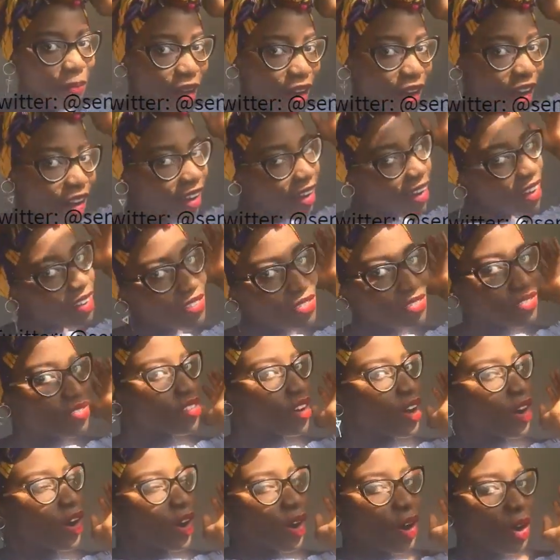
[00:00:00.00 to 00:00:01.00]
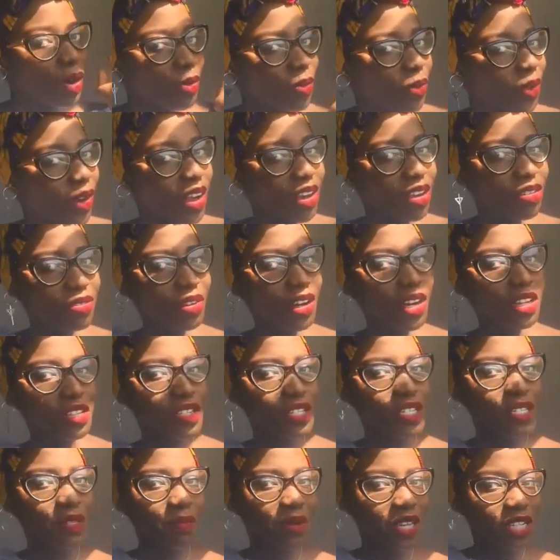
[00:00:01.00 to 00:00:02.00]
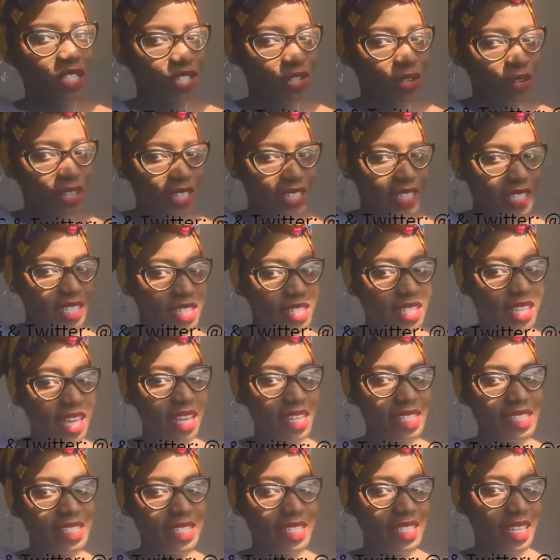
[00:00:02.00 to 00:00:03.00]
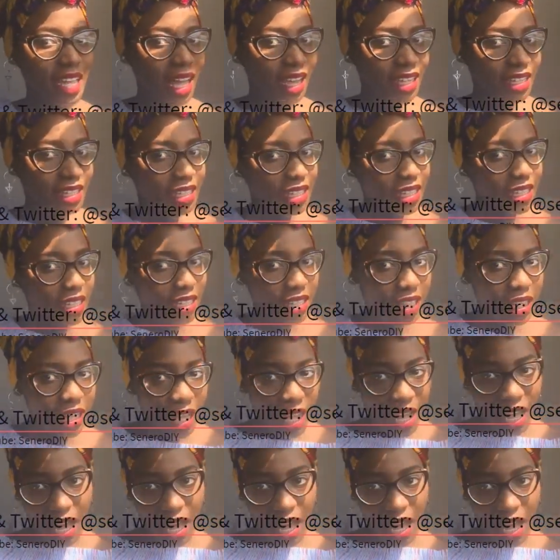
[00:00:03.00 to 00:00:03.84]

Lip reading: puff or whatever, and just make sure it is exactly